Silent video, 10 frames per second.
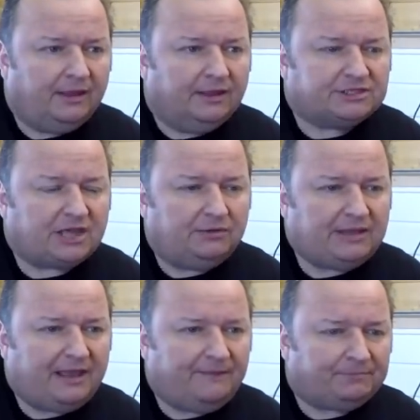So
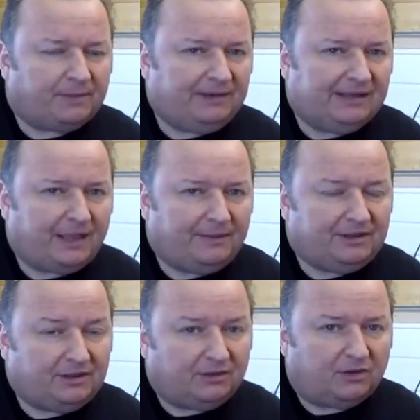yeah, really come in,
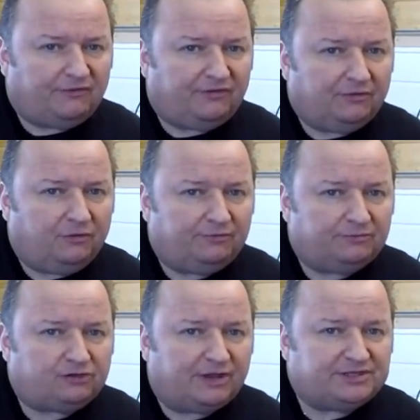and I got a phone call
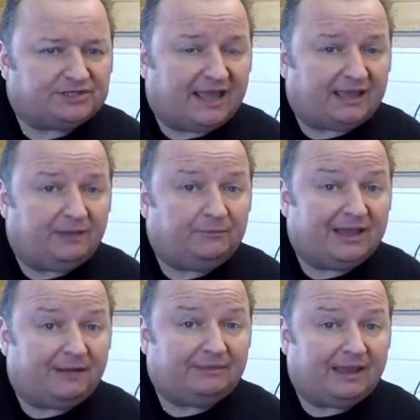from Tracy saying, can we
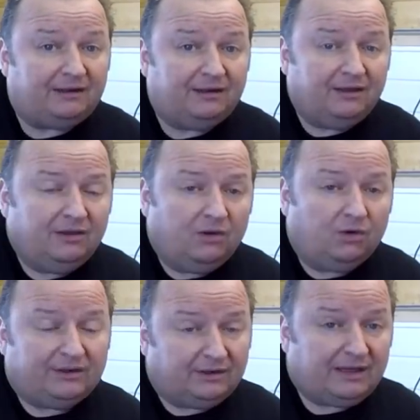come down,
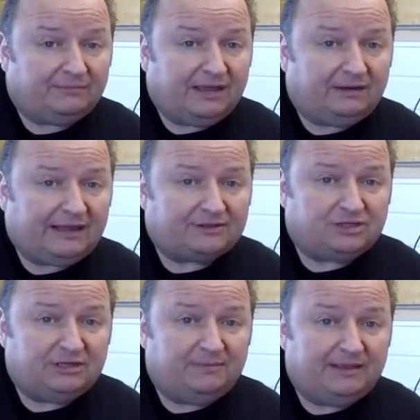or can I come down and
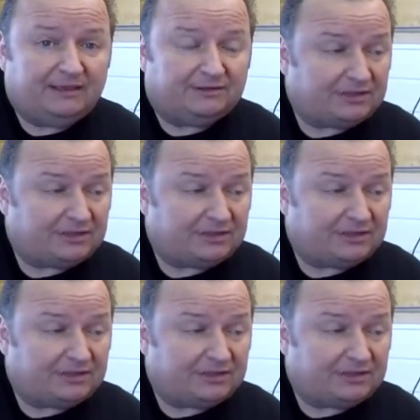actually meet her?